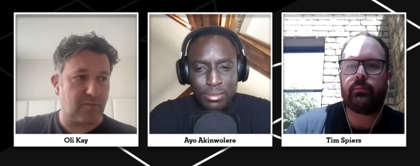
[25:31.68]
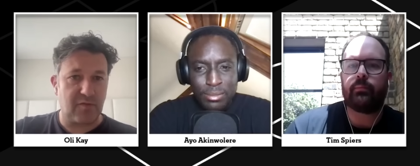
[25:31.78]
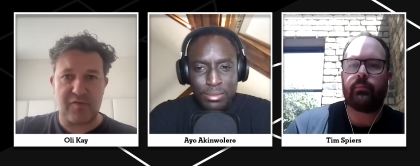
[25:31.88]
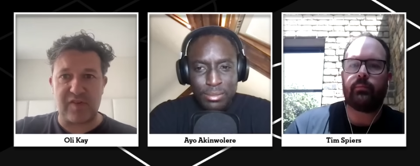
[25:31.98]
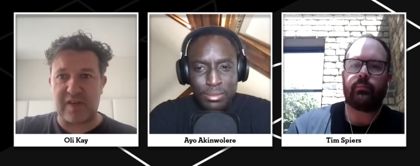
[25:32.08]

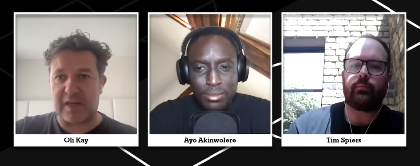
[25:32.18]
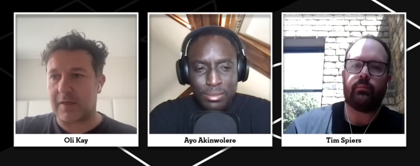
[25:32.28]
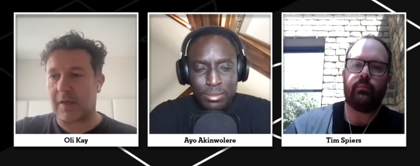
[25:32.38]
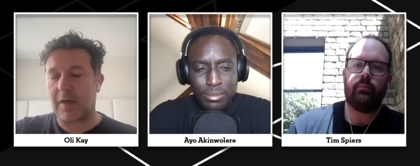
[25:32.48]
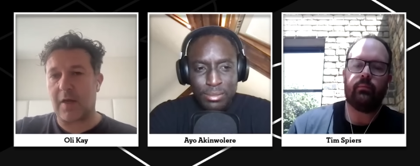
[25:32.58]

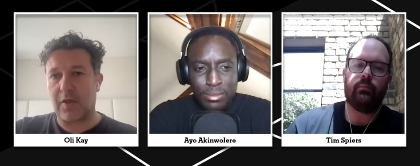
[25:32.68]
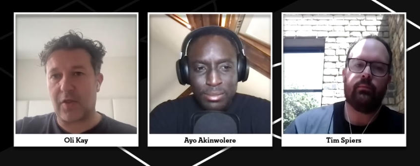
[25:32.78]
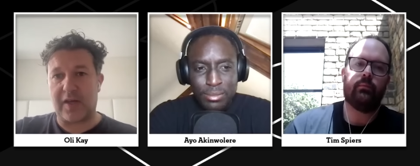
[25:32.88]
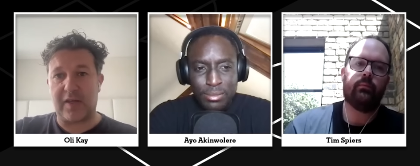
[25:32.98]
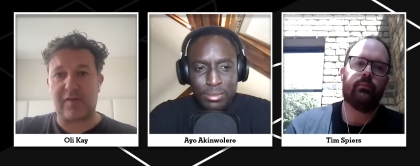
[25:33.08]
Speaker 1: physique,
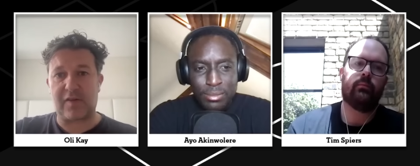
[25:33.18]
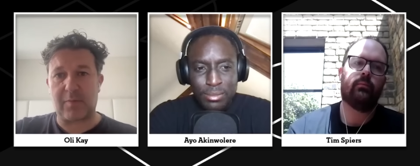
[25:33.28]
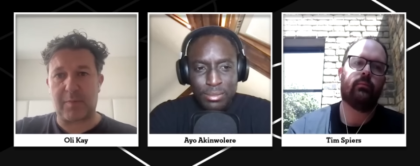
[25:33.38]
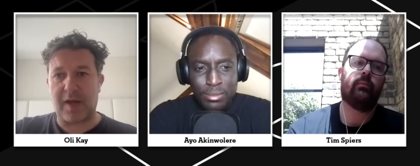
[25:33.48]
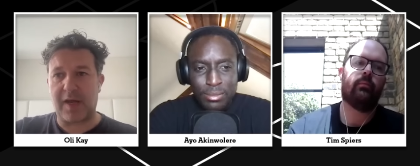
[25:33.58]
that he's still
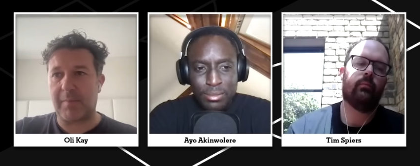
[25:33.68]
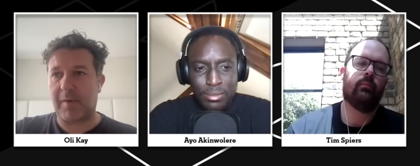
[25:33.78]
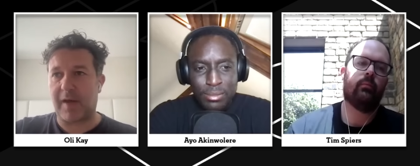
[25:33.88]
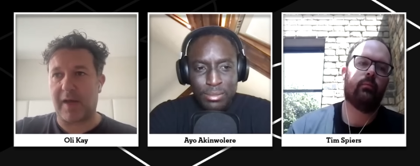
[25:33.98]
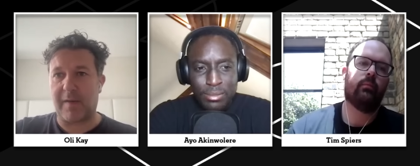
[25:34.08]
playing,
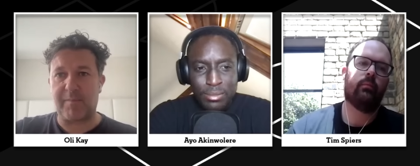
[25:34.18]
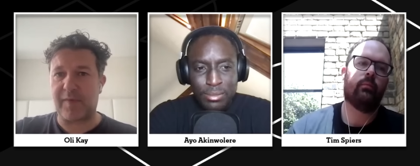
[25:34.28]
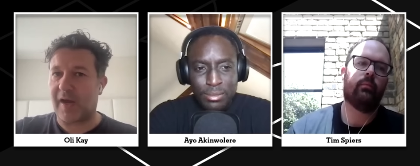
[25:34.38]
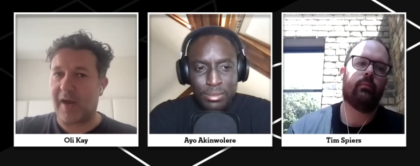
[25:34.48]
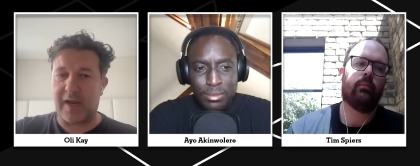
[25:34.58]
but
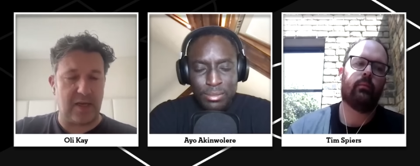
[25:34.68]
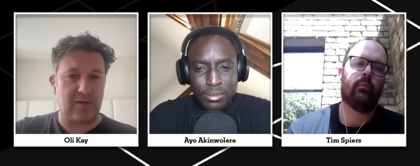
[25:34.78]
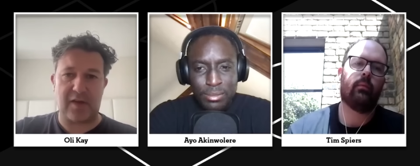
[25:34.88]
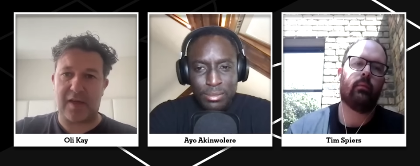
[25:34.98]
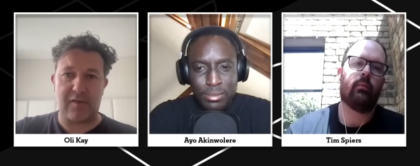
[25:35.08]

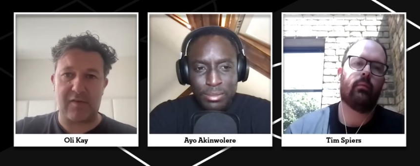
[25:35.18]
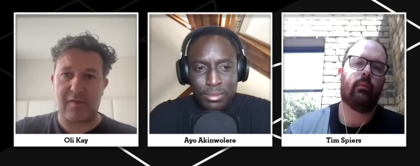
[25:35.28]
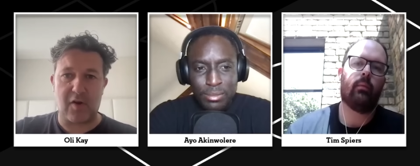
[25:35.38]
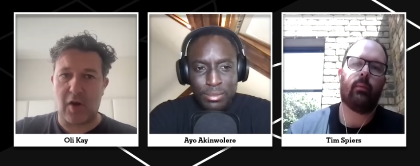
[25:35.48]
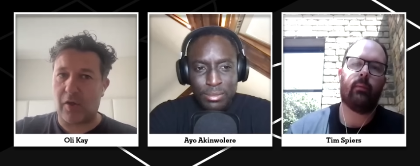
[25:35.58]
he's
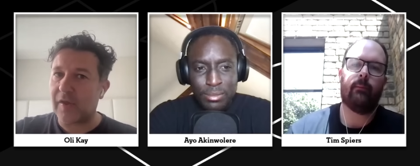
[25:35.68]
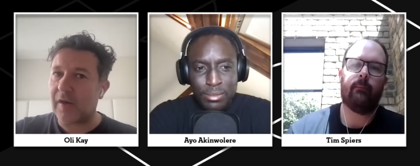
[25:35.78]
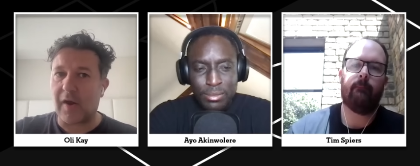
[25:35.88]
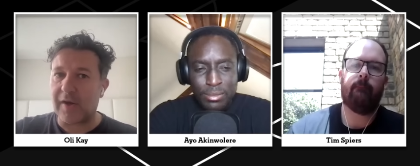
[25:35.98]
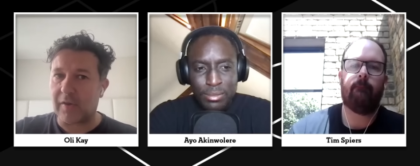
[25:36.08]
nothing
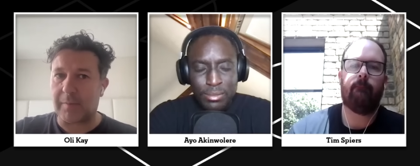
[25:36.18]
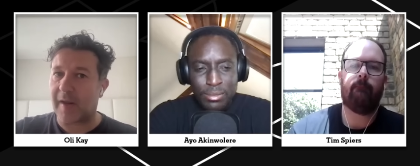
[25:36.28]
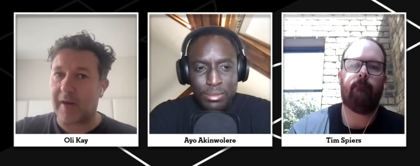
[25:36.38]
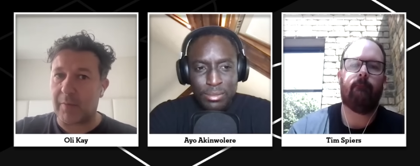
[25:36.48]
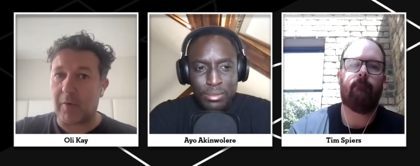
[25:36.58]
like the
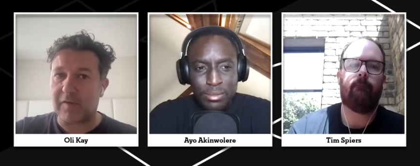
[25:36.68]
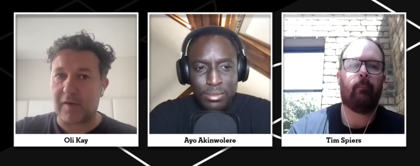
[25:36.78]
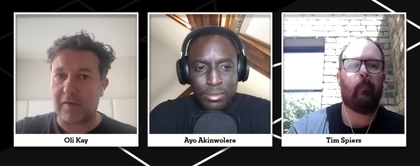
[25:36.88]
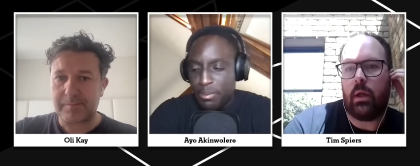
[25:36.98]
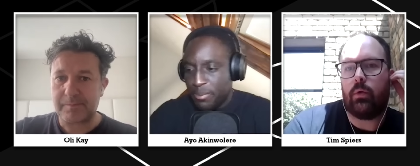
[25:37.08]
player he was.
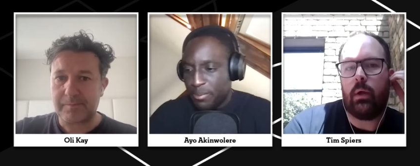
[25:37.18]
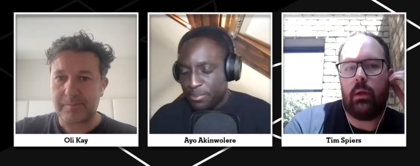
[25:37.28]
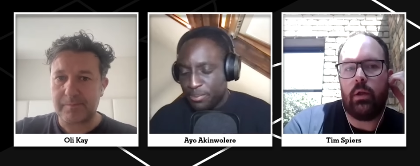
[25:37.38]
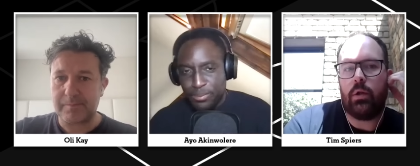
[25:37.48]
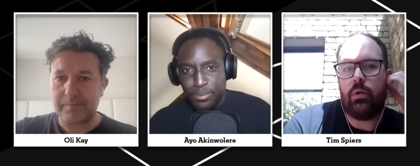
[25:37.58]
Speaker 2: Quickly, you
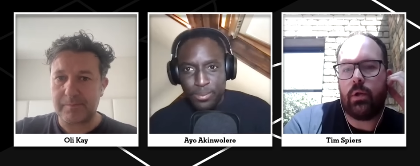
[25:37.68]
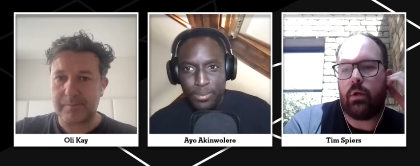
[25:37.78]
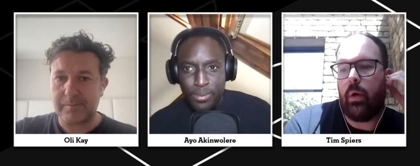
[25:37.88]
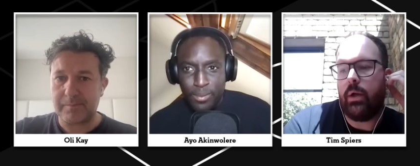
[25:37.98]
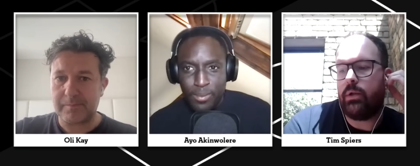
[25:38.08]
can also
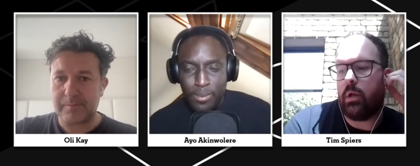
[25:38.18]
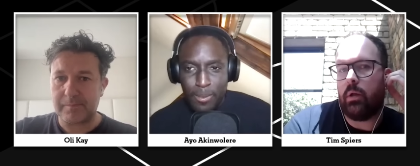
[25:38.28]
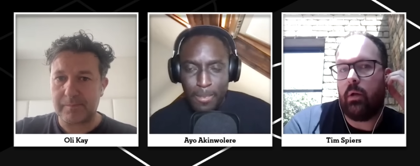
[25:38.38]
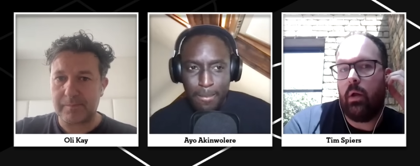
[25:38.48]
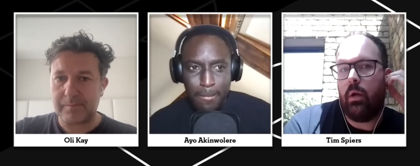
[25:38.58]
question,
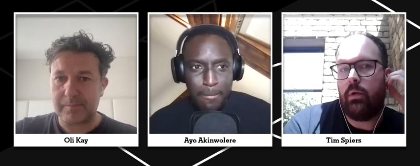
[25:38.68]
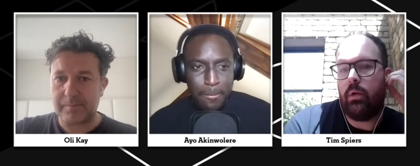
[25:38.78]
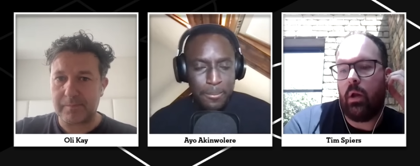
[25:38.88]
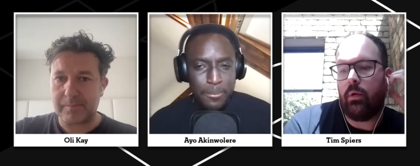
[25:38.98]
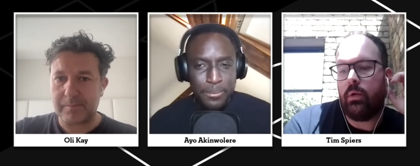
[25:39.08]
you
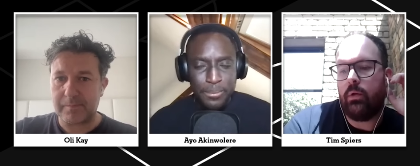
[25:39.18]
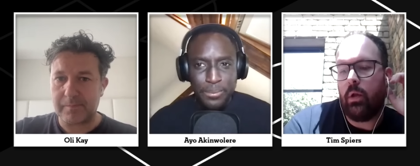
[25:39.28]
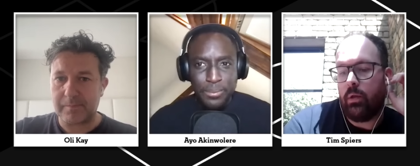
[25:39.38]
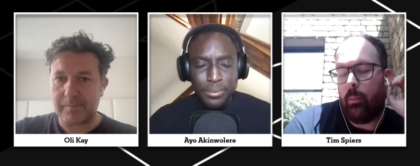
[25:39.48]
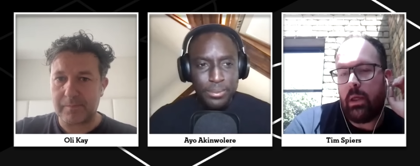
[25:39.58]
know,
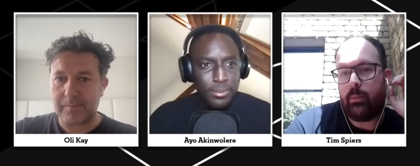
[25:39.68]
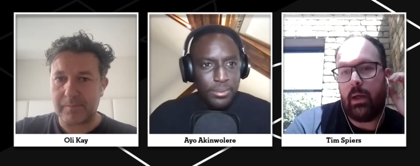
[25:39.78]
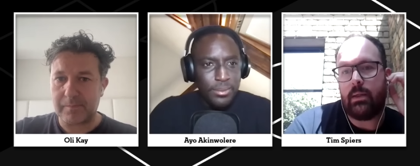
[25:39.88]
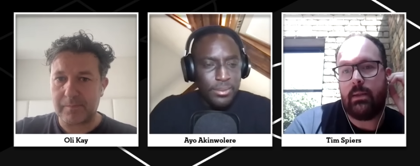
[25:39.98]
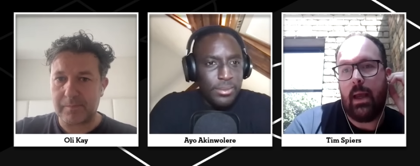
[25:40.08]
the best
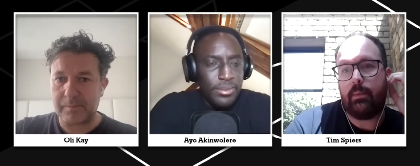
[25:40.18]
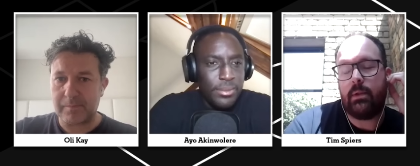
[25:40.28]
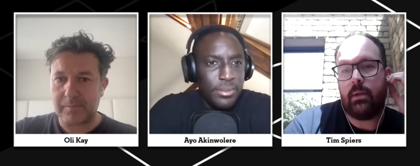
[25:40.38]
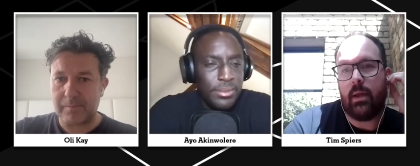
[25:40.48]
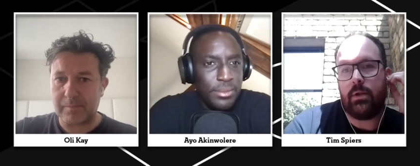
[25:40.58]
players adapt
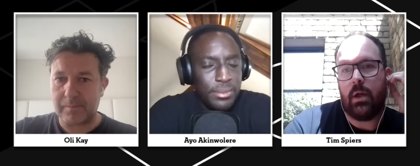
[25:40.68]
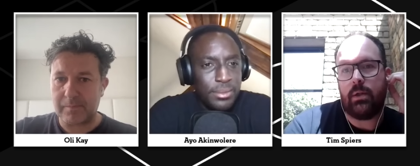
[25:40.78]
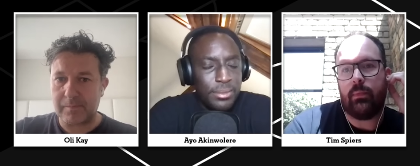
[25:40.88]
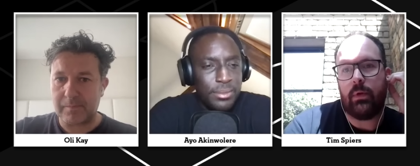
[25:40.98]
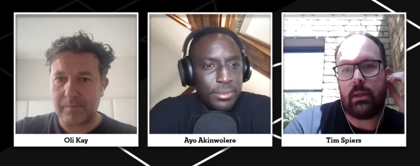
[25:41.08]
to their
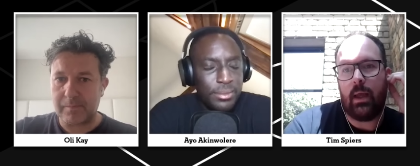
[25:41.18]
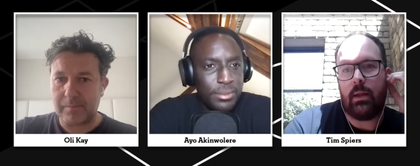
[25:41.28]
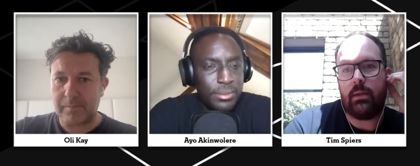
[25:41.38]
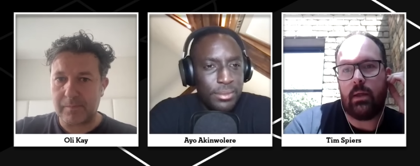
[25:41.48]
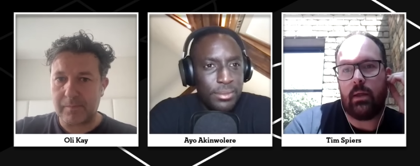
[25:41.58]
changing
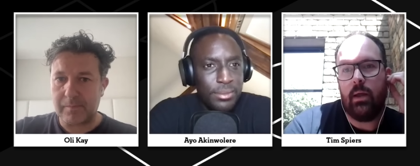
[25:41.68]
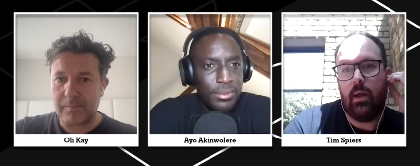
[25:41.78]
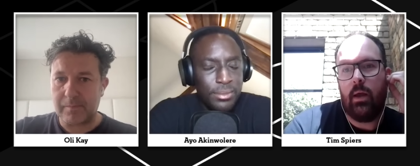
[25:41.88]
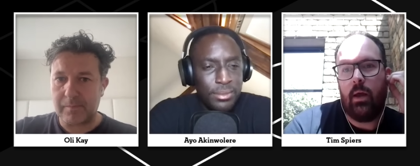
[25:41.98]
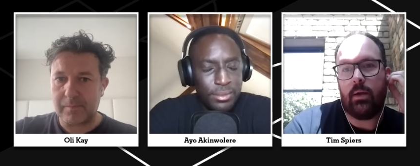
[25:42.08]
physicality.
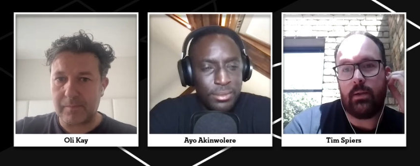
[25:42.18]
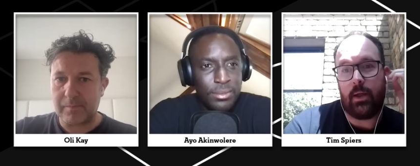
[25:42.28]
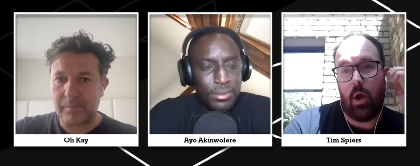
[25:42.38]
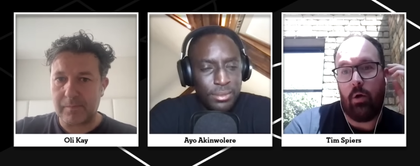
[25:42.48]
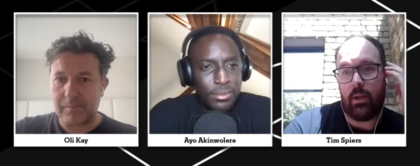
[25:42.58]
As they get
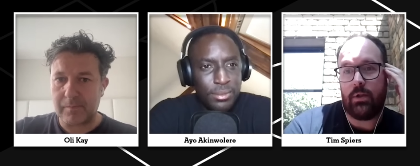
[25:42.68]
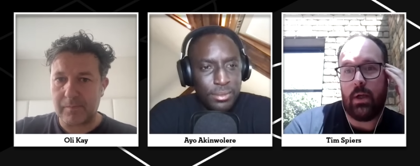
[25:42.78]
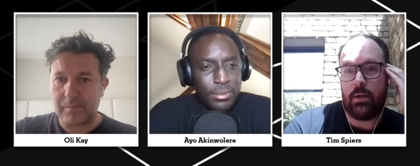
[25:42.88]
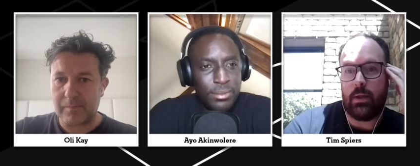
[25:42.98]
older, they change